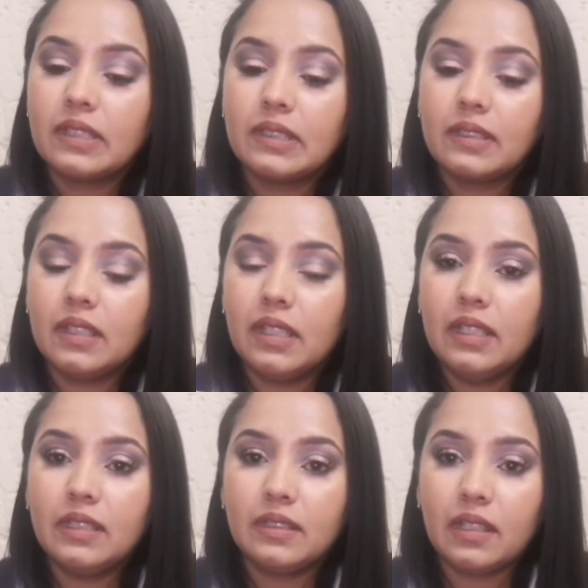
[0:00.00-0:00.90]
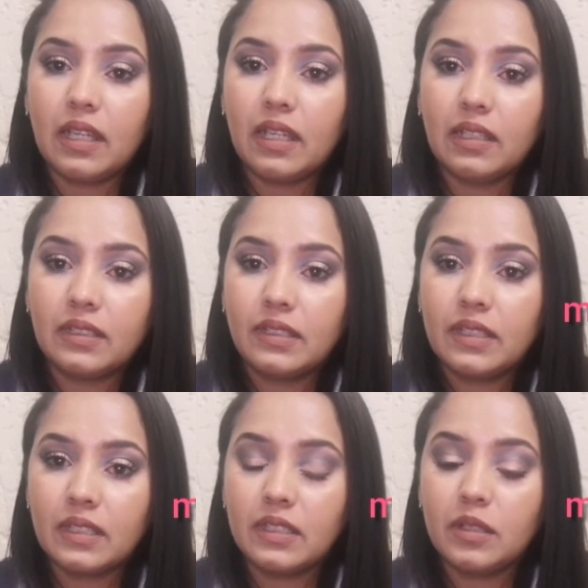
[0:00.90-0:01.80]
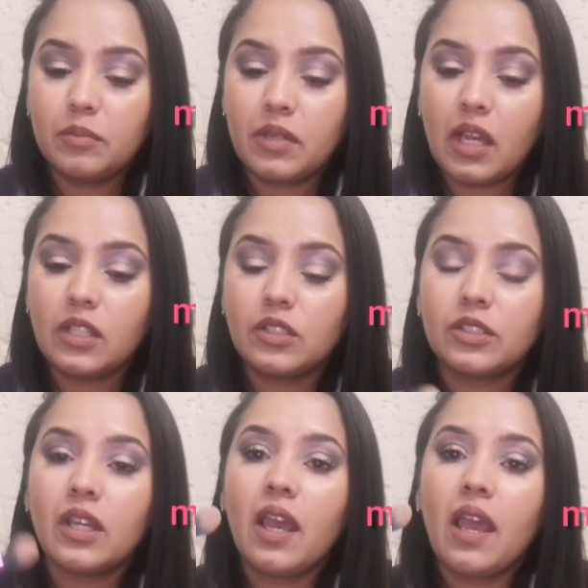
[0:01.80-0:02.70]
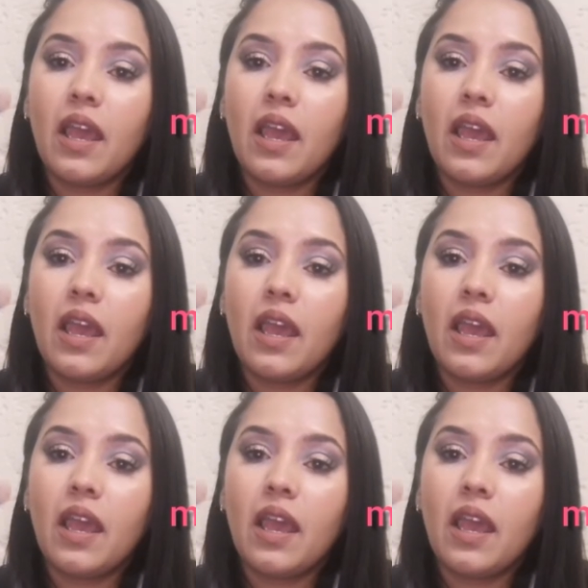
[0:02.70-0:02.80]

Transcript: This is a setting brush,